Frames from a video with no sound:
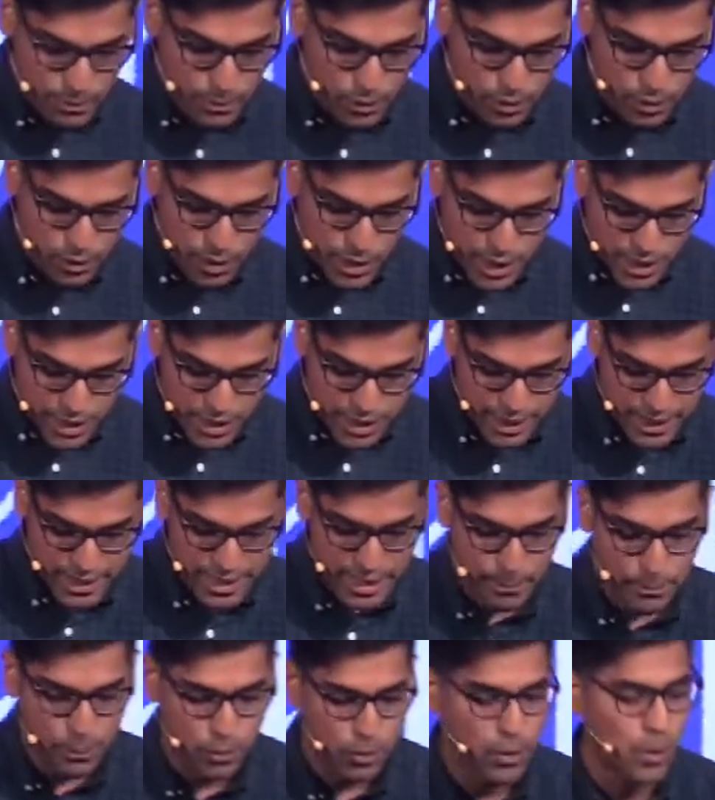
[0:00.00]
animal to
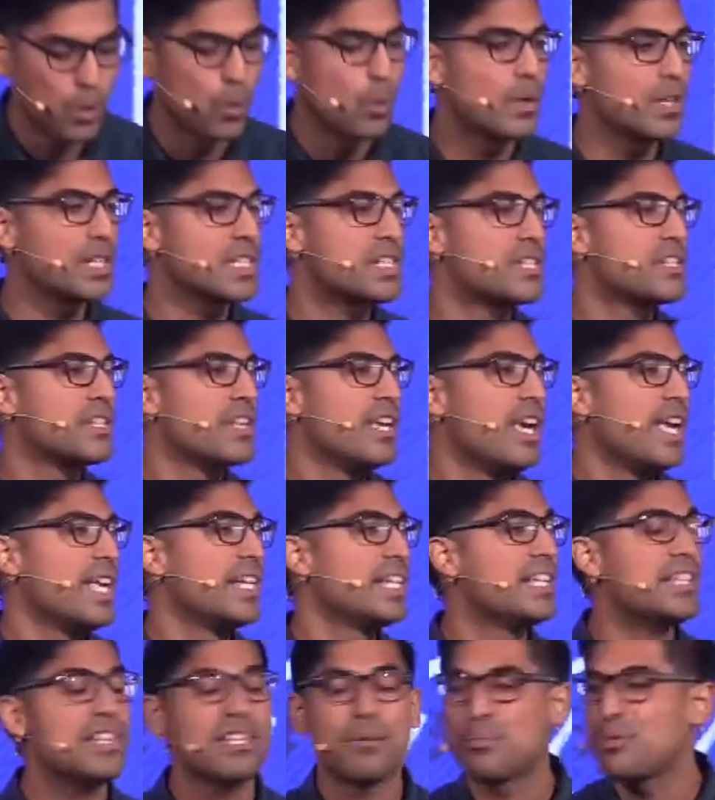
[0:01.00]
the temple courts,
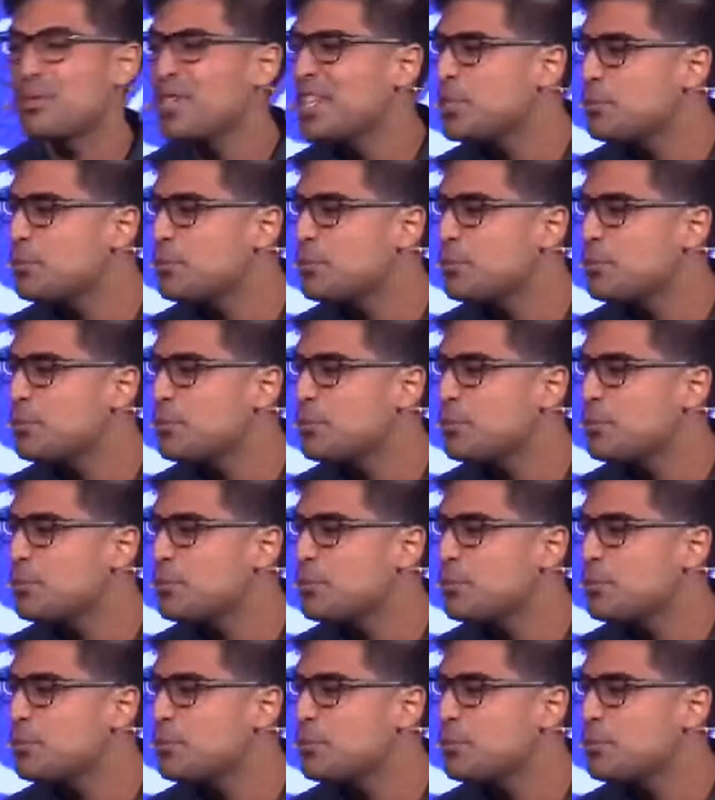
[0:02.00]
and then the